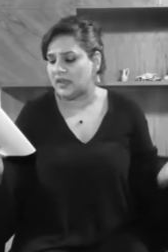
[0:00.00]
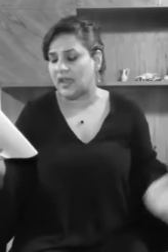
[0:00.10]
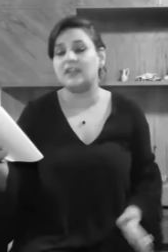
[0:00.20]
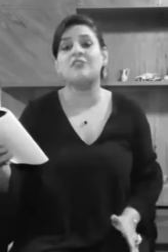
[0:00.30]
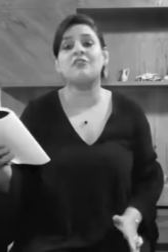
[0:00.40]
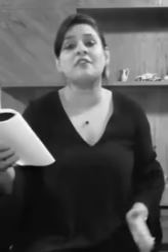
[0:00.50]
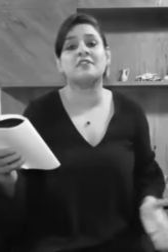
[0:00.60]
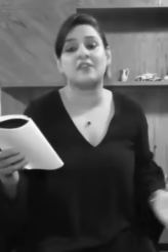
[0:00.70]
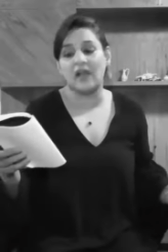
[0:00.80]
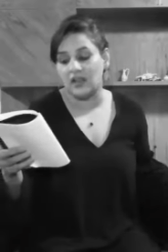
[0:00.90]
and leave your
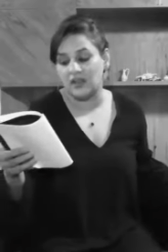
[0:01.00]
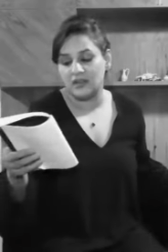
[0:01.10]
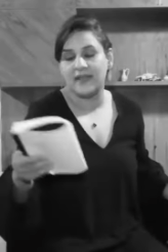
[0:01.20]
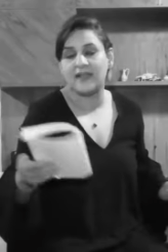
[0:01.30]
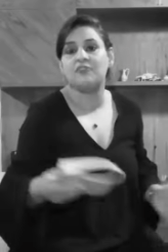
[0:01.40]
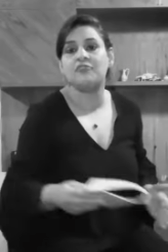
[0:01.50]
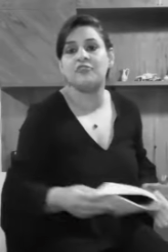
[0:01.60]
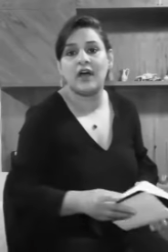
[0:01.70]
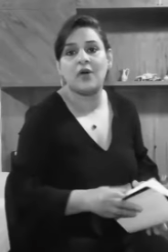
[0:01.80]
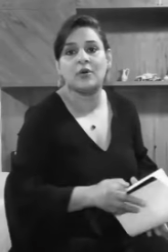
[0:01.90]
skull like a
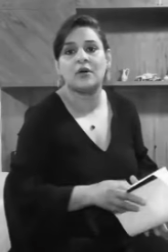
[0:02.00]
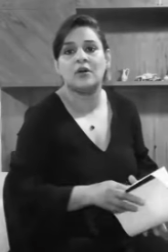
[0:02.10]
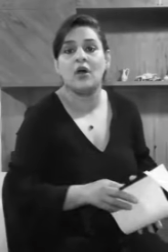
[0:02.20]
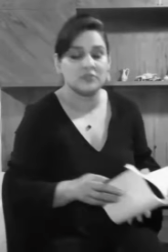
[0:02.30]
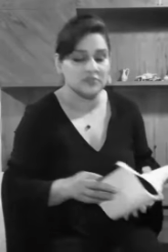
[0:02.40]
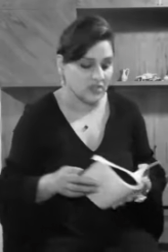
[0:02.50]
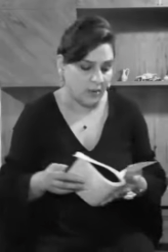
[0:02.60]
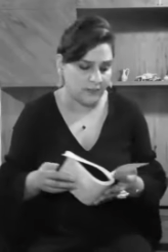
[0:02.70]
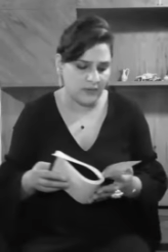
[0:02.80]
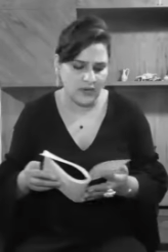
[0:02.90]
flower on
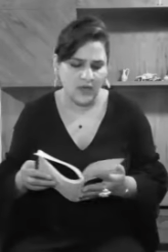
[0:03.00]
top.